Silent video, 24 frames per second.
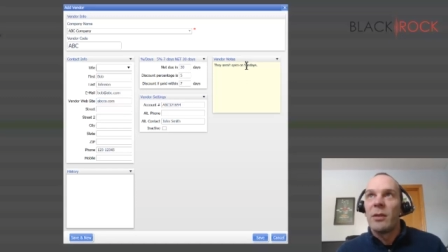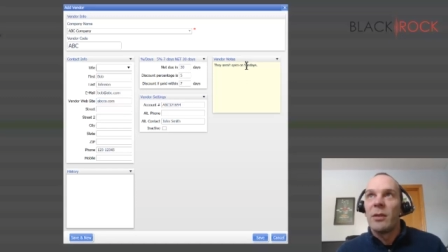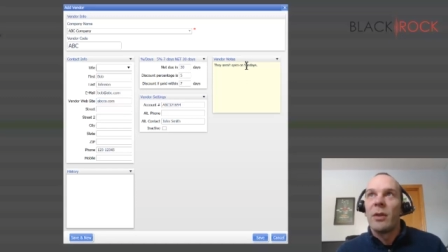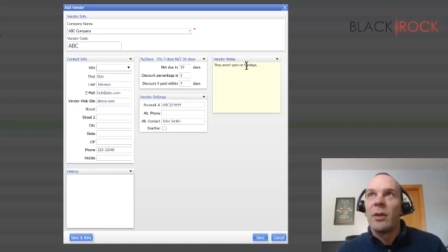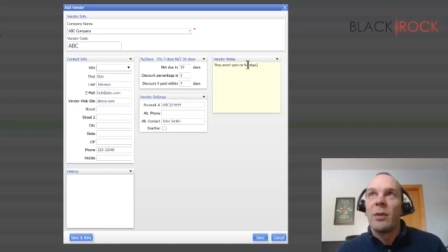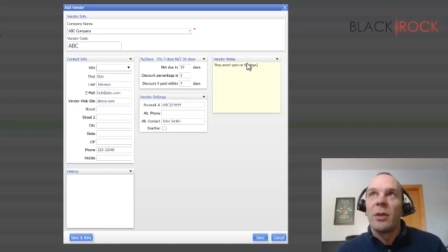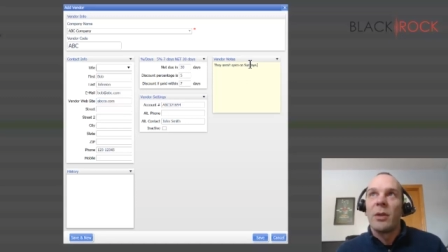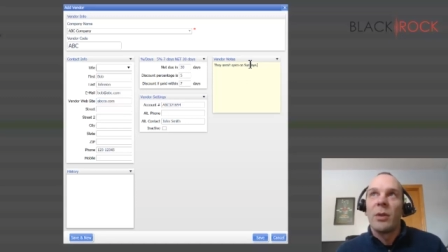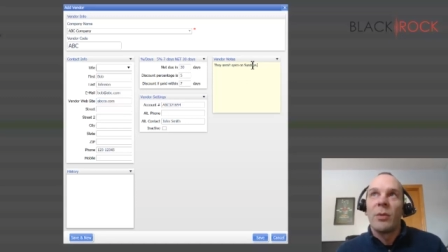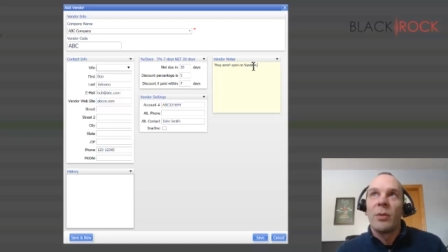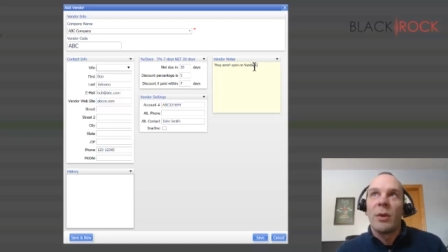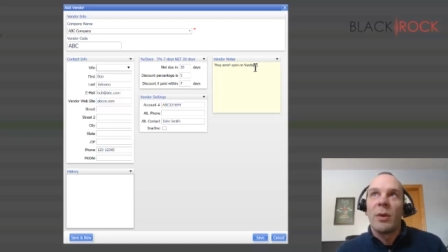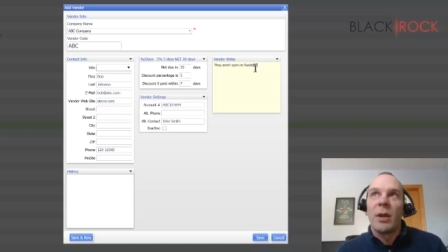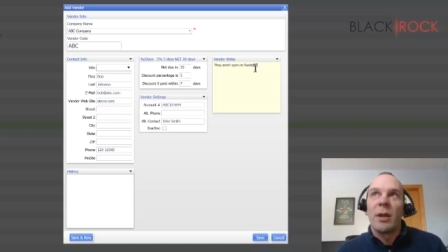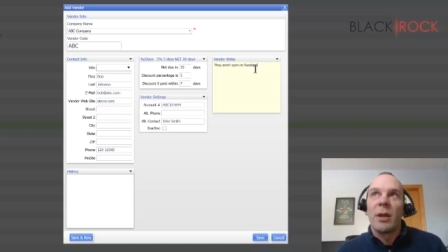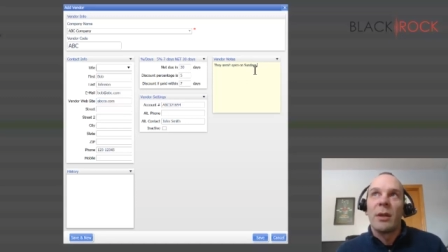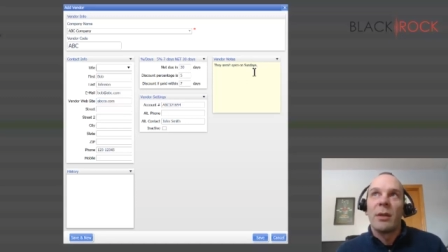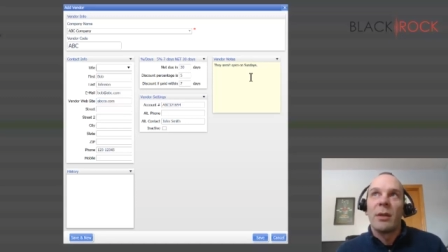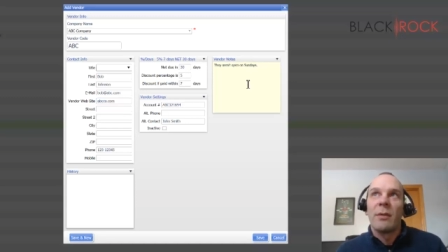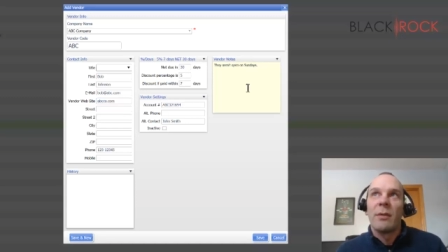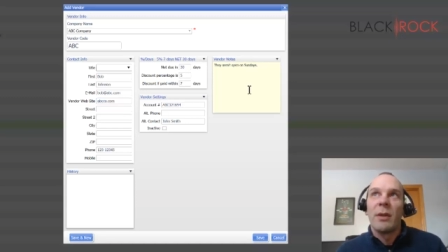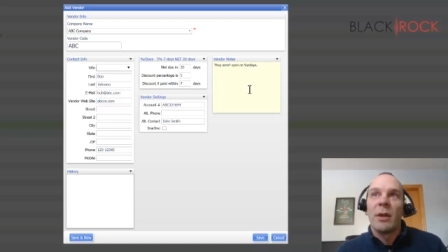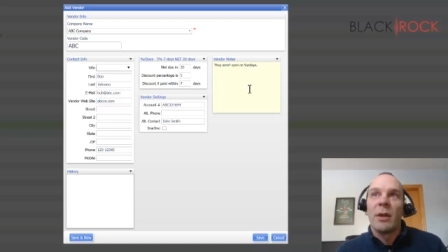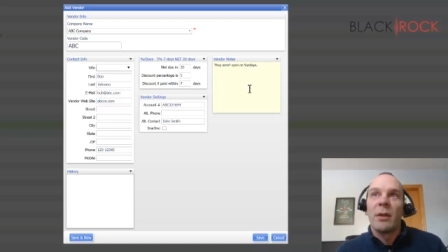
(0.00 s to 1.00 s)
note you want
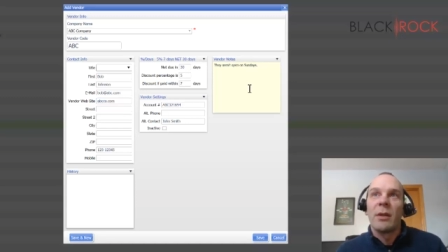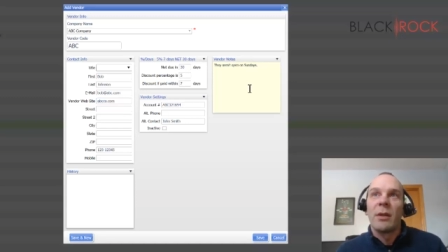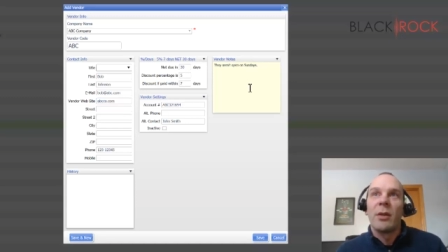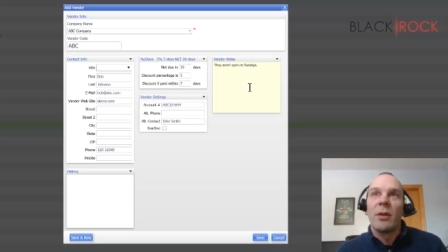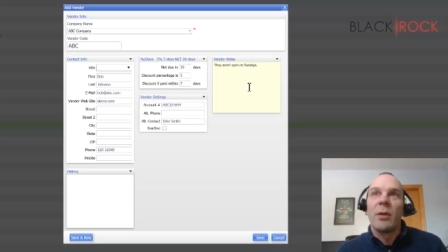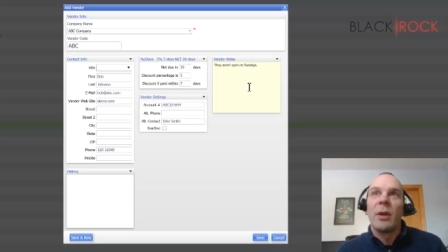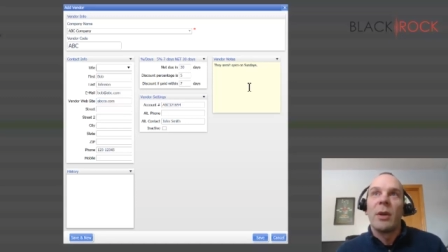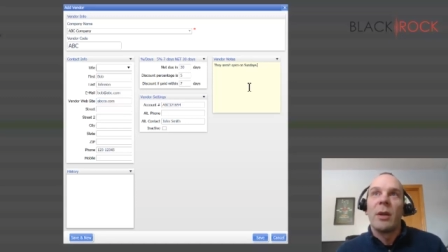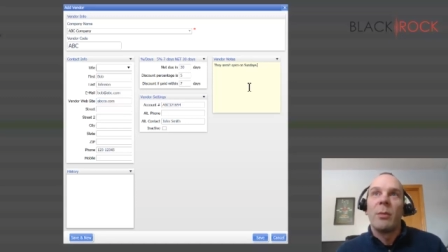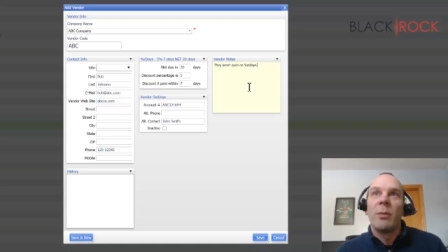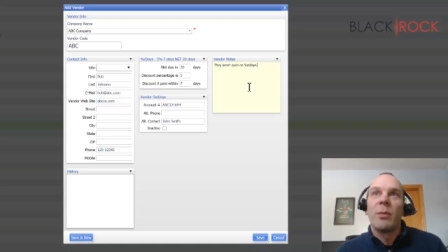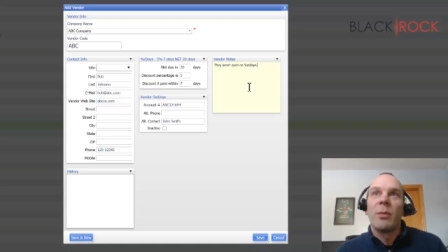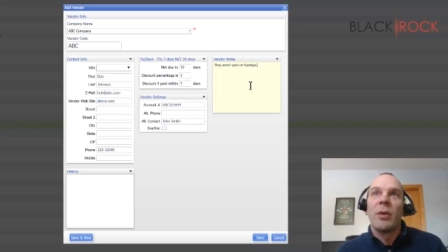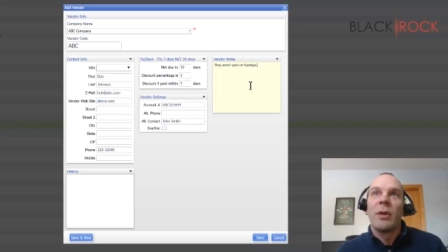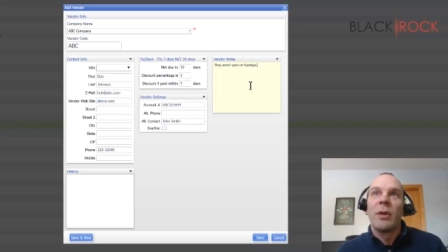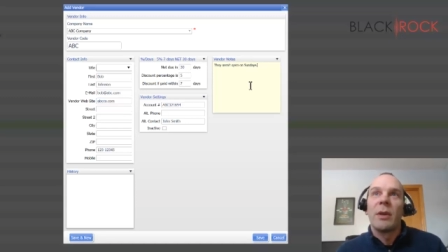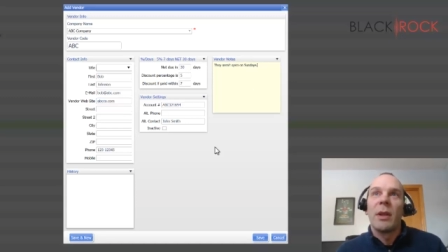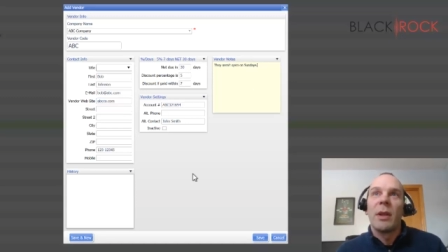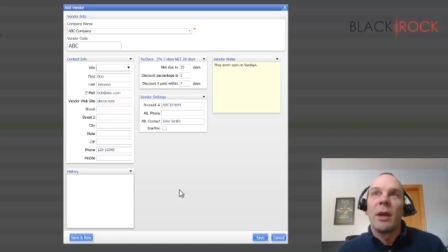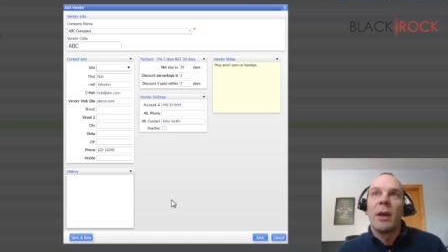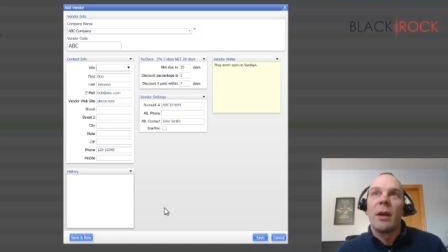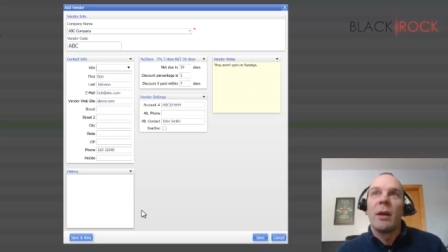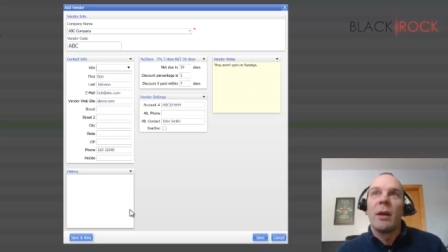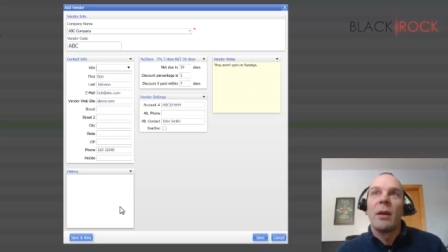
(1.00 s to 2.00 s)
on your vendor, go ahead and put
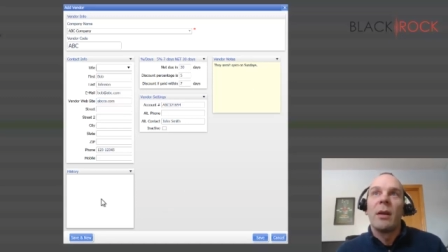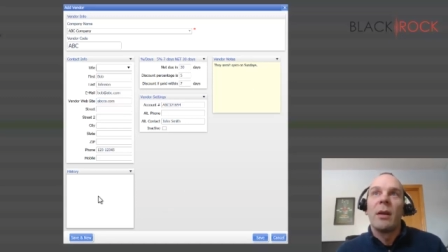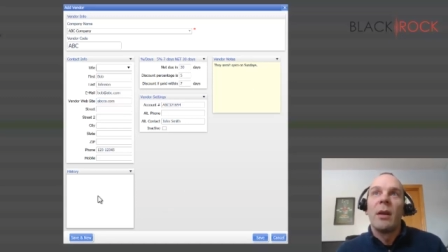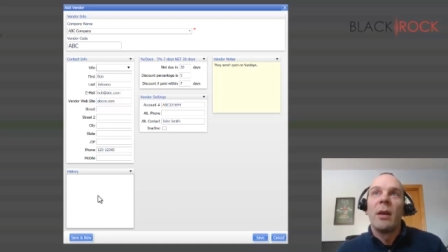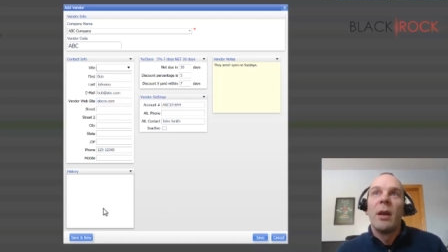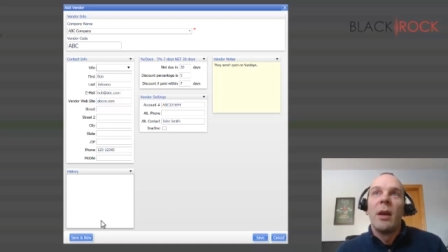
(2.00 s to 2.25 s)
there.